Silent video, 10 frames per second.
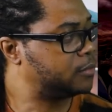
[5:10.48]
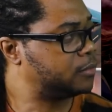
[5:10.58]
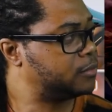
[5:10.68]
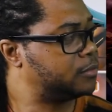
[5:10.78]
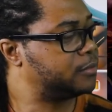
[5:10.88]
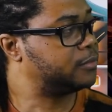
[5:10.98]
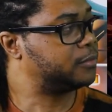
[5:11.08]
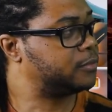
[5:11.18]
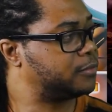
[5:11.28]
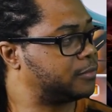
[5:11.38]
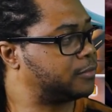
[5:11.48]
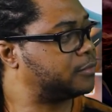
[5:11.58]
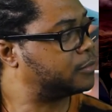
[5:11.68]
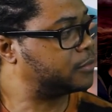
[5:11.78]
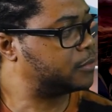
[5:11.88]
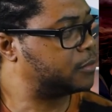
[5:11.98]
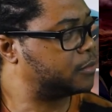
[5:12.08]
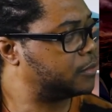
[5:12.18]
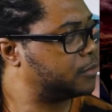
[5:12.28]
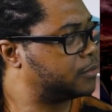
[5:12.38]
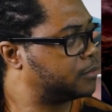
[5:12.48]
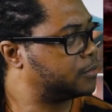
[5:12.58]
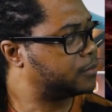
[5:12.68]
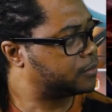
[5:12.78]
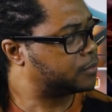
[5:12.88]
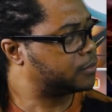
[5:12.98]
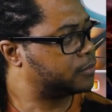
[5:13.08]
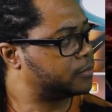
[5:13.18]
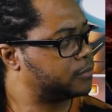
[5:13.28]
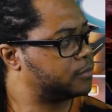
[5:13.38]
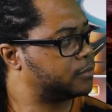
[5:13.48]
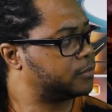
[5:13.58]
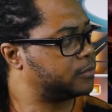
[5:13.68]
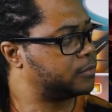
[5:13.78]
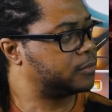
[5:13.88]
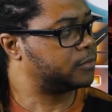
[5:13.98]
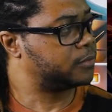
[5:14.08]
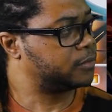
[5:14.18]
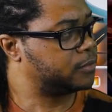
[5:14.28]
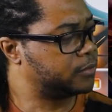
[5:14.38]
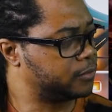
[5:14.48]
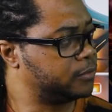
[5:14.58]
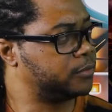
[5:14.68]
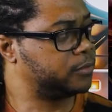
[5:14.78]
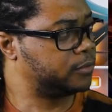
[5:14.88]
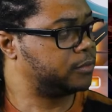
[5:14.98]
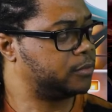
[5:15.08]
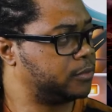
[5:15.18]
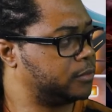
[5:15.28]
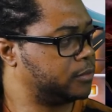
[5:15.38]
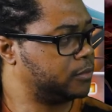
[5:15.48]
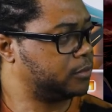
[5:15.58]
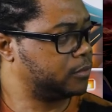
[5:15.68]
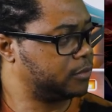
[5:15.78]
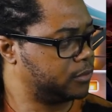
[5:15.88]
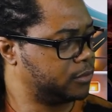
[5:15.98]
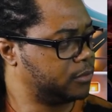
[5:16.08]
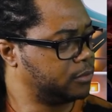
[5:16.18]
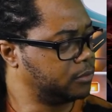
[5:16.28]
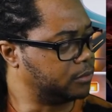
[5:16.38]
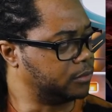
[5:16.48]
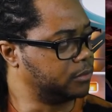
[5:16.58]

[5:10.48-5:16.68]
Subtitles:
This person isn't speaking.